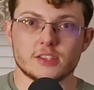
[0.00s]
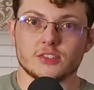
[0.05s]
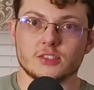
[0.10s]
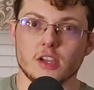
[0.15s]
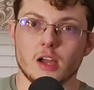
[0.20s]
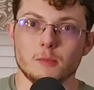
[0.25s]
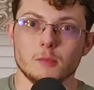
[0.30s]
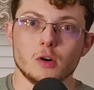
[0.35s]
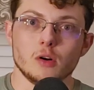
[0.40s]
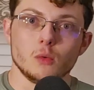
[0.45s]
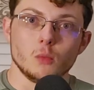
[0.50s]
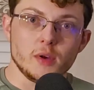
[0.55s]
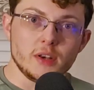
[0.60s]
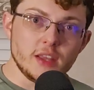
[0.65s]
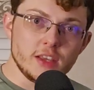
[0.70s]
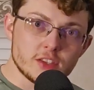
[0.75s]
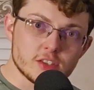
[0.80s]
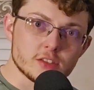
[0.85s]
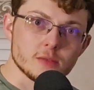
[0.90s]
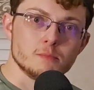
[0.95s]
next up, we
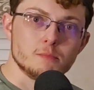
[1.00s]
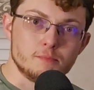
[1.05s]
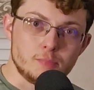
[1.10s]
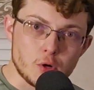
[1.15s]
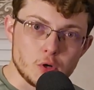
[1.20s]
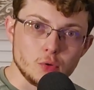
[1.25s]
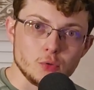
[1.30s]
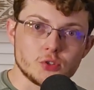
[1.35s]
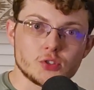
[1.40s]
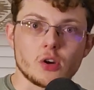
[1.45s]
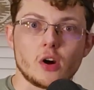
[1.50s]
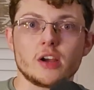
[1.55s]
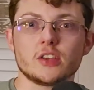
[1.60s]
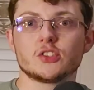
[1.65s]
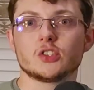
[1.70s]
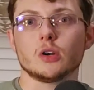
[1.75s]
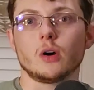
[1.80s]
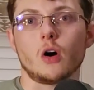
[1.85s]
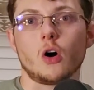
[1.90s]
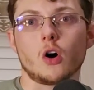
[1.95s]
need some boots. All
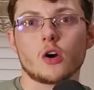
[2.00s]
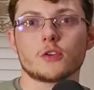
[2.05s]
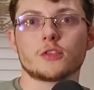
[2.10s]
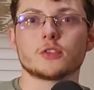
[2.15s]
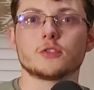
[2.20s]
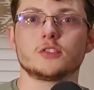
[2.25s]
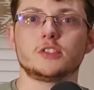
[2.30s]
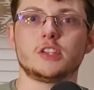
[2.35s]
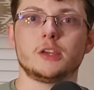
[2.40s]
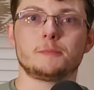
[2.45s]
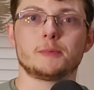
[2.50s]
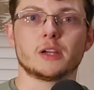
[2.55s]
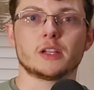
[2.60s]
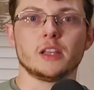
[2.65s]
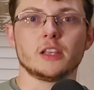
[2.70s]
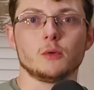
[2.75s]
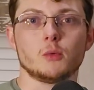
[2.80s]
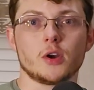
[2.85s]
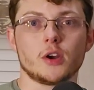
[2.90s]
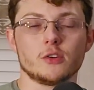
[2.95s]
right, so Arthur
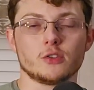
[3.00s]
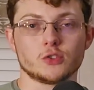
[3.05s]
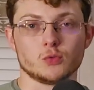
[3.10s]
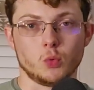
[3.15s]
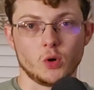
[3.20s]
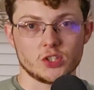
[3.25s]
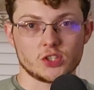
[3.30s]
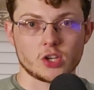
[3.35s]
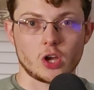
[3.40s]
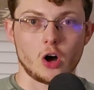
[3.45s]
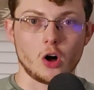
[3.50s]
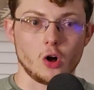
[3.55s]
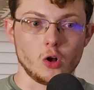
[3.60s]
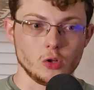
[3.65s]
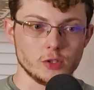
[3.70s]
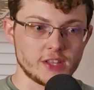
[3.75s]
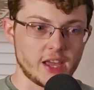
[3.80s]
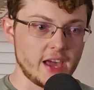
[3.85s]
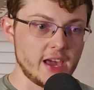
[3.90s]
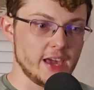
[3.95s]
typically wears what's
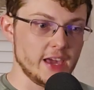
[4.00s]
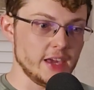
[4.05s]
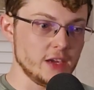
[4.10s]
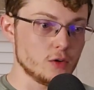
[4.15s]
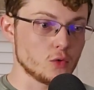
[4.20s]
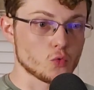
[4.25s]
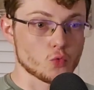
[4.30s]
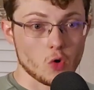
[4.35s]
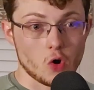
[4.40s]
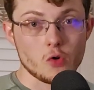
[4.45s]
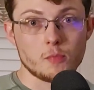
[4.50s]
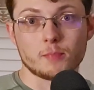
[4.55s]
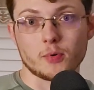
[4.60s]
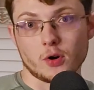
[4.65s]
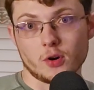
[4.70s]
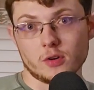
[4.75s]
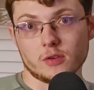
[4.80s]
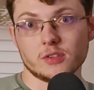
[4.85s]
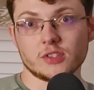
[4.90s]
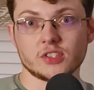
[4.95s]
called a
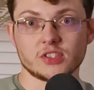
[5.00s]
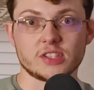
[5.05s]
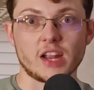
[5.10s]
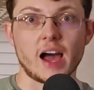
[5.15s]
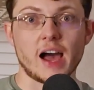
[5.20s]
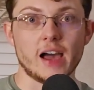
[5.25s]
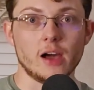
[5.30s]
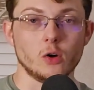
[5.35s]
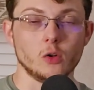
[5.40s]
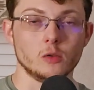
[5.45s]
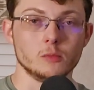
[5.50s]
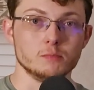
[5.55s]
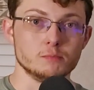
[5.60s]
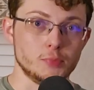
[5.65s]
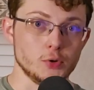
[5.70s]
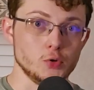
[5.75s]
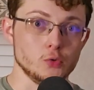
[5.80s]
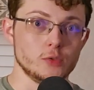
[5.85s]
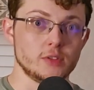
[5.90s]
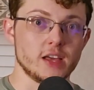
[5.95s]
roper style
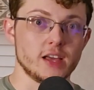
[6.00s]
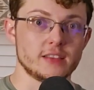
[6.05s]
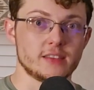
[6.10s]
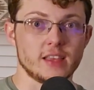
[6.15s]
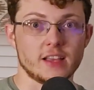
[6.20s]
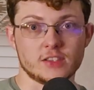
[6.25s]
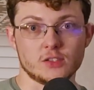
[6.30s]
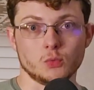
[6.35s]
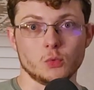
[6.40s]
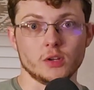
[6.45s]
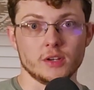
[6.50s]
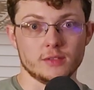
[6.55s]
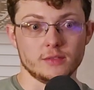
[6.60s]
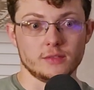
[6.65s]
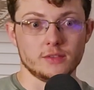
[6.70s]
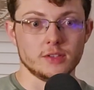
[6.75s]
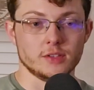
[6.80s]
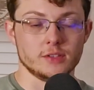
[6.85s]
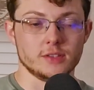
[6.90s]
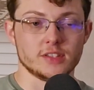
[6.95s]
boot. That's what
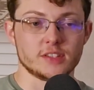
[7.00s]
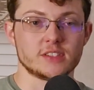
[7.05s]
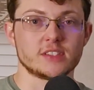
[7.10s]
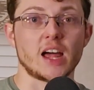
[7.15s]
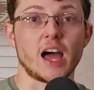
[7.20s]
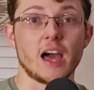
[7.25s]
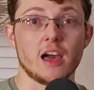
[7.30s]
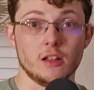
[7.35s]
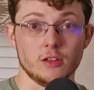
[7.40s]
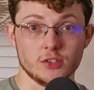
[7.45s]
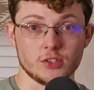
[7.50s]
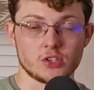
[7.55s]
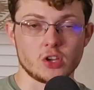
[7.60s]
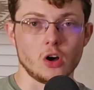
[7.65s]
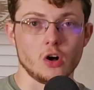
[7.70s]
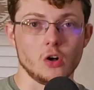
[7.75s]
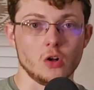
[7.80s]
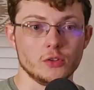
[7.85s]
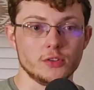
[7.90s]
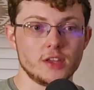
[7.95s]
the style is
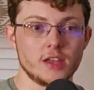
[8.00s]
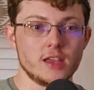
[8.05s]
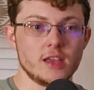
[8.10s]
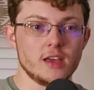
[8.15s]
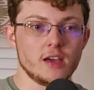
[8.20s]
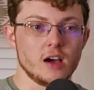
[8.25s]
called.